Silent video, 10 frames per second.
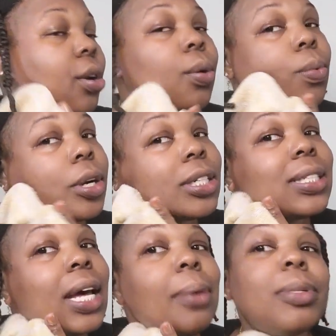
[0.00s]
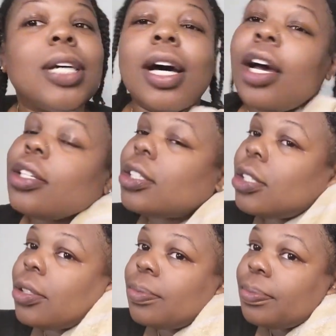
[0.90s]
were sabotaged.
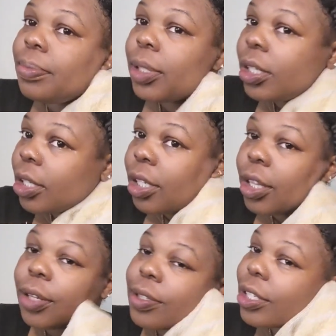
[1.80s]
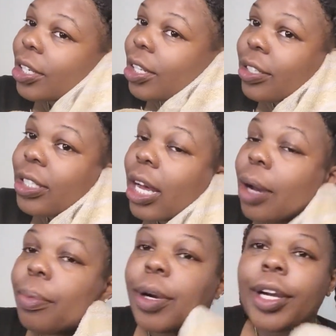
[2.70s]
There was another
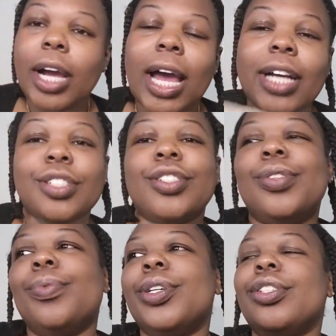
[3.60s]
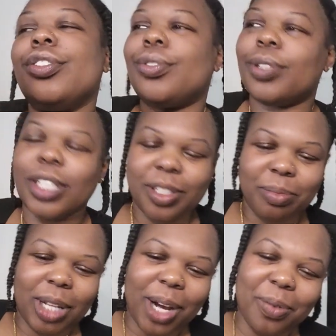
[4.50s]
time where I actually went to another
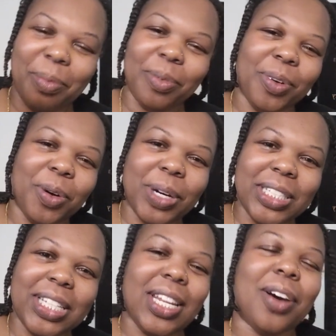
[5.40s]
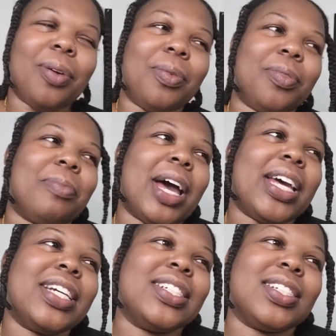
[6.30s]
black woman requesting help with my
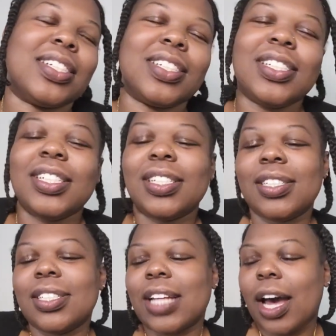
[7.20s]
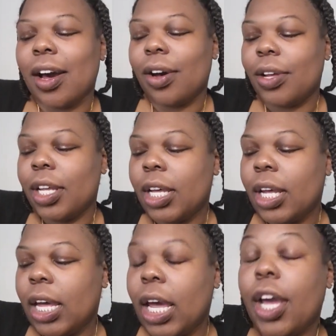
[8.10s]
edges, and she did a style,
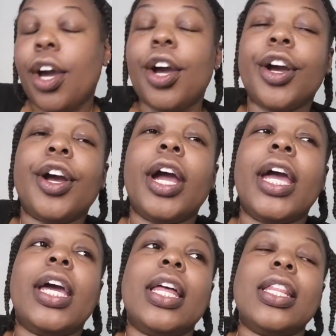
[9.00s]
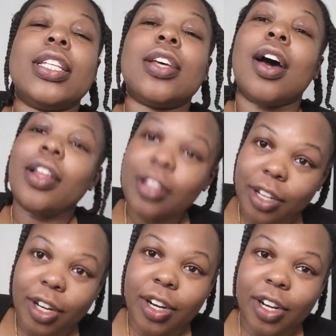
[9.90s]
and her and this
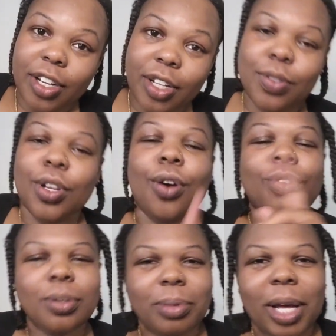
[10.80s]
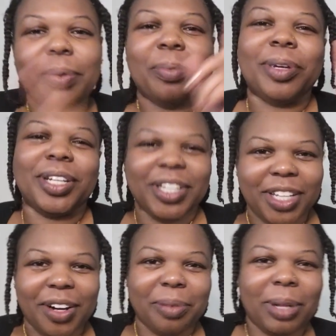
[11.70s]
other, it was an older black woman and a
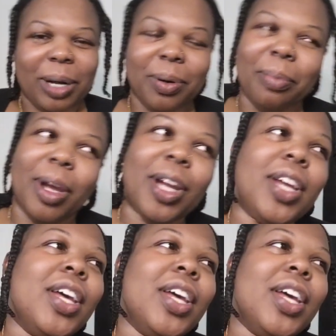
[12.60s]
younger black woman,